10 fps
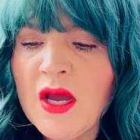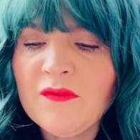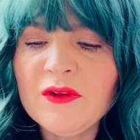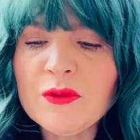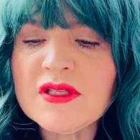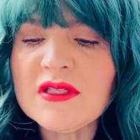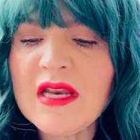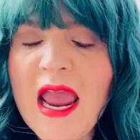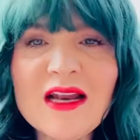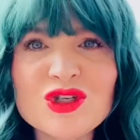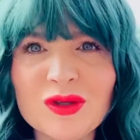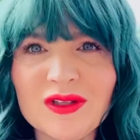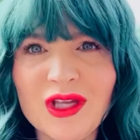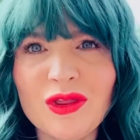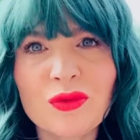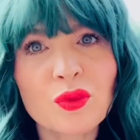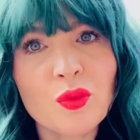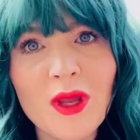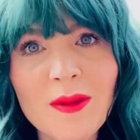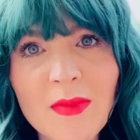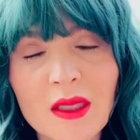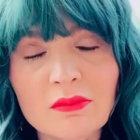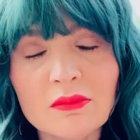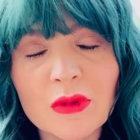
flows naturally through women.